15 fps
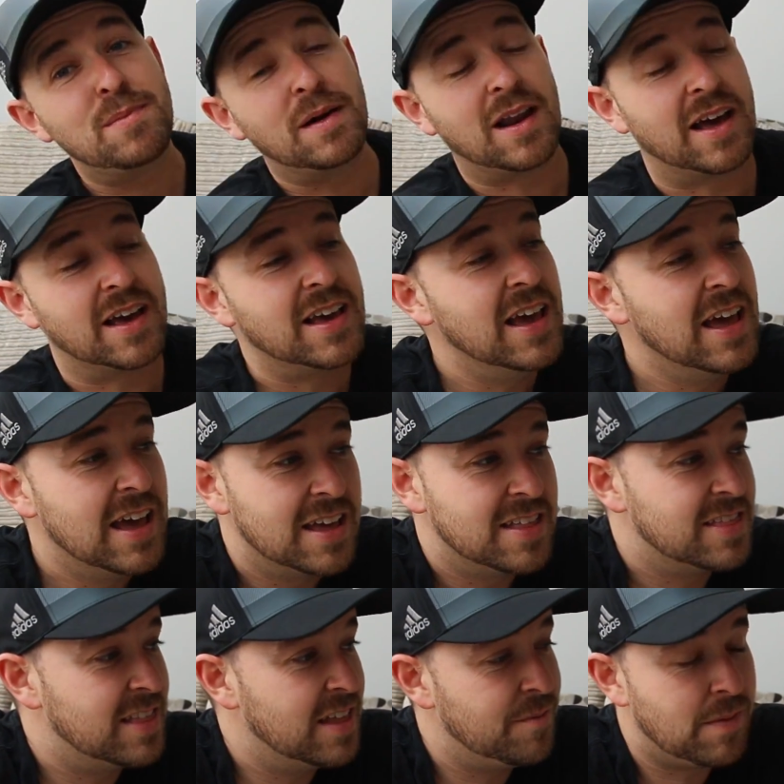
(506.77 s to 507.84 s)
but like,
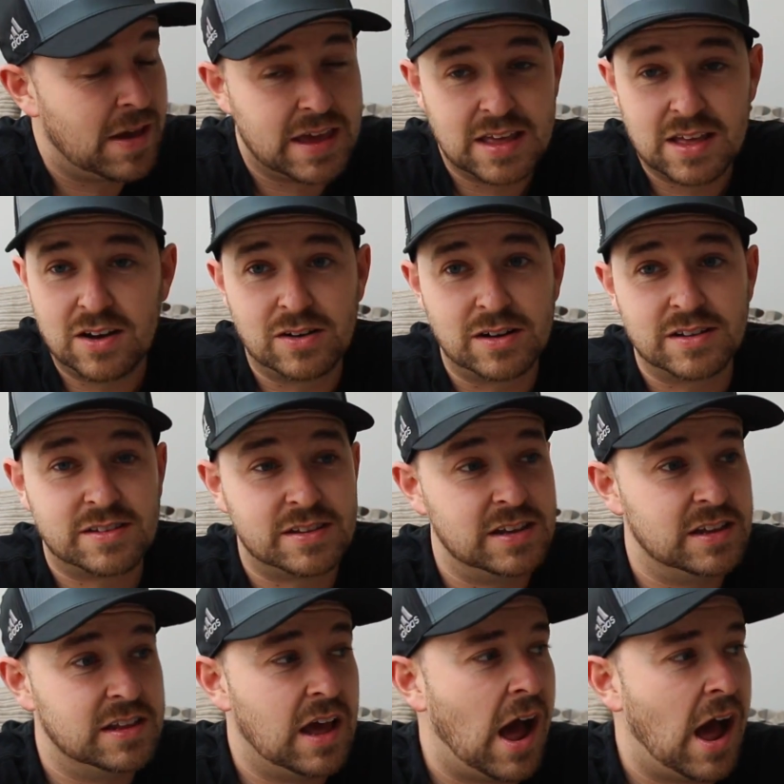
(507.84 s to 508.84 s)
mate, honestly.